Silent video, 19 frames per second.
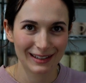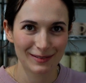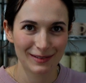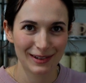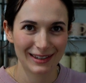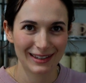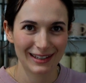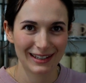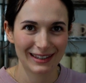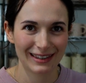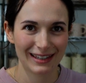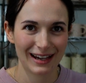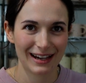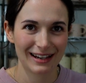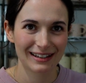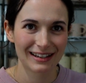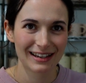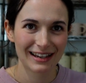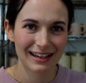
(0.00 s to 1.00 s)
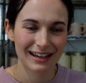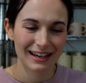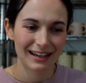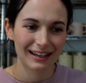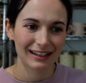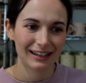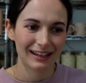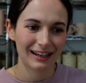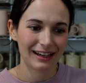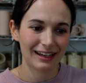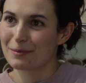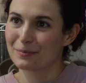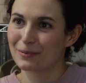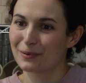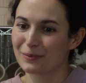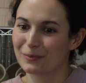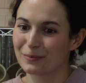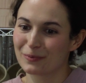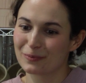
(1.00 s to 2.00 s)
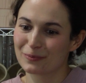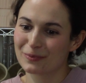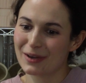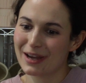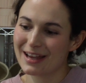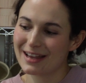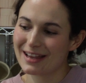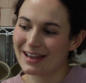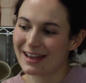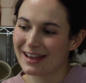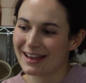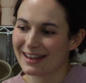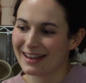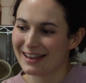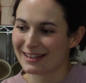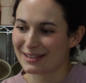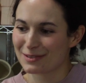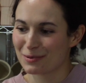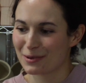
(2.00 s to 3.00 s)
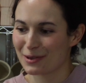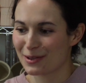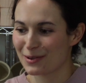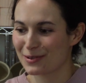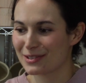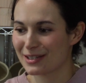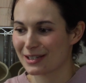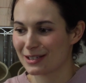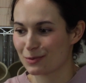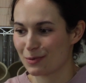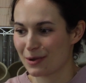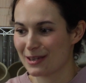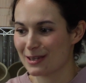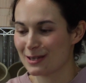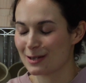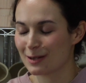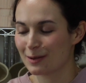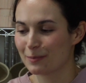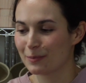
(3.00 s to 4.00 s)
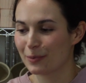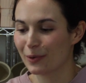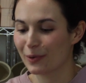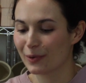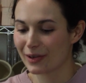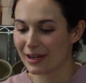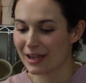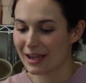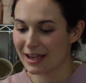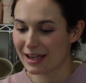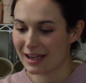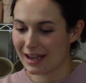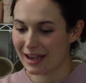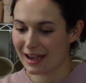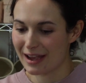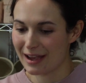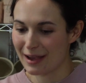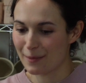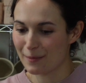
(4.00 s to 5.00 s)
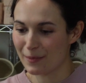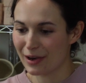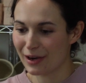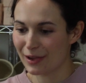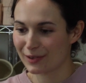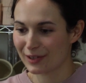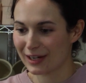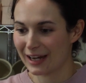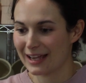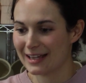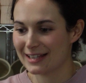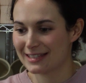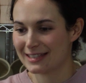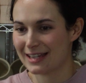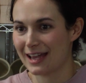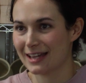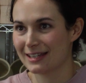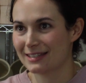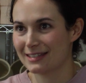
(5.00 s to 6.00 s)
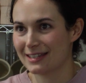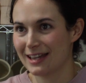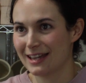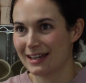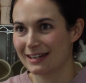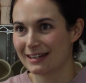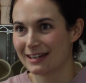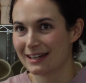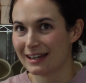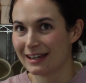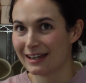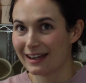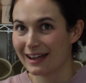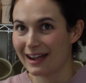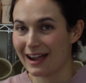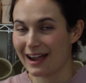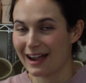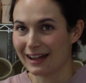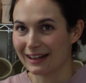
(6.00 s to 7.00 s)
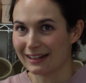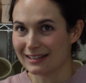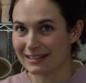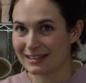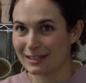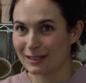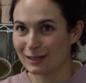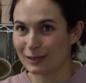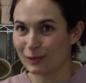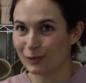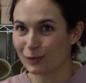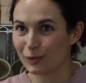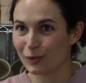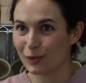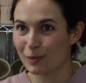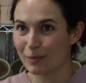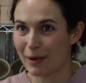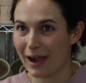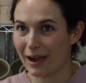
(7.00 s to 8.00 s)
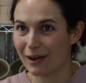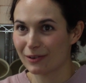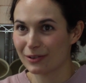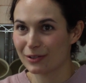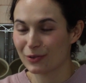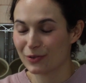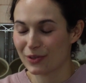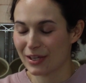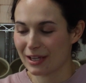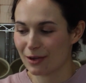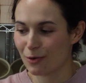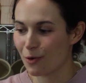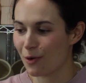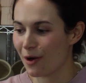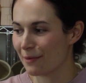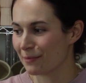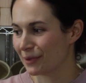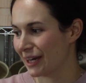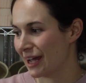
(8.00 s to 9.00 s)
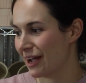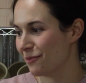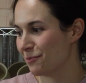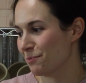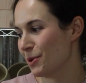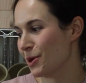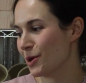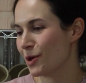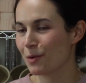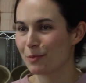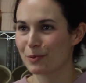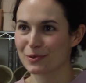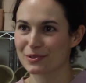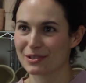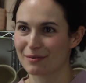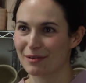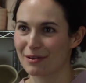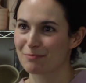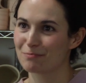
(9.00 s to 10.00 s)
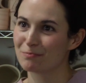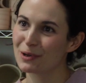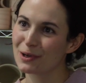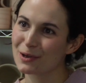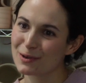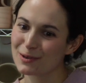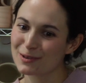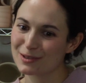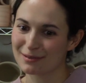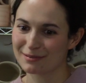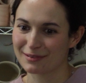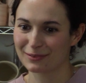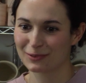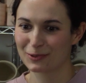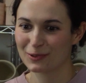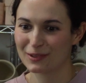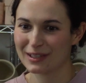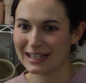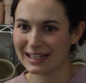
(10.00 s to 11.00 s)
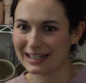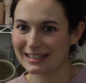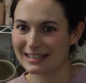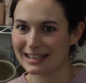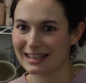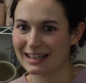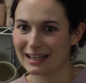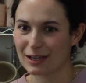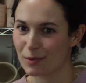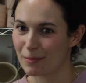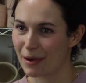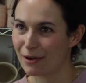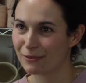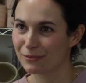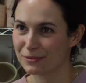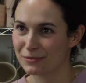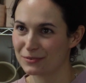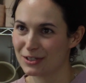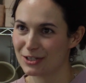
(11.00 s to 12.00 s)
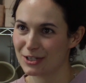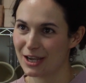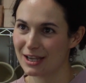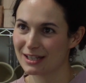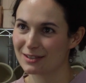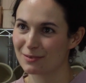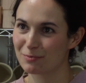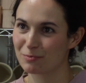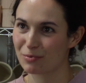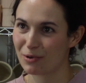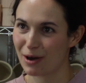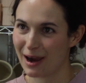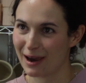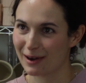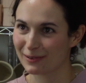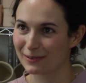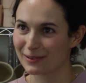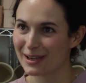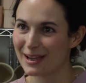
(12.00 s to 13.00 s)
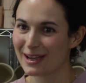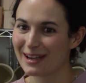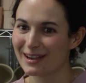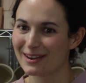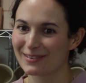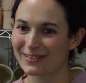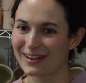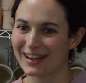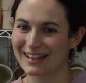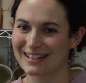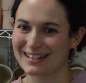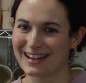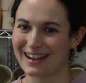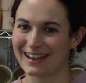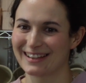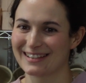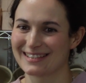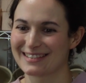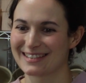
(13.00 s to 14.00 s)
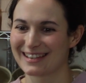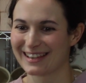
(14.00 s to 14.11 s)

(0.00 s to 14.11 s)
them, I think that. But it's one of those things where you can put a load of glaze tests in and you'll think, oh, I'm going to have purples, I'm going to have blues, I'm going to have greens, and they come out 50 shades of brown, which is,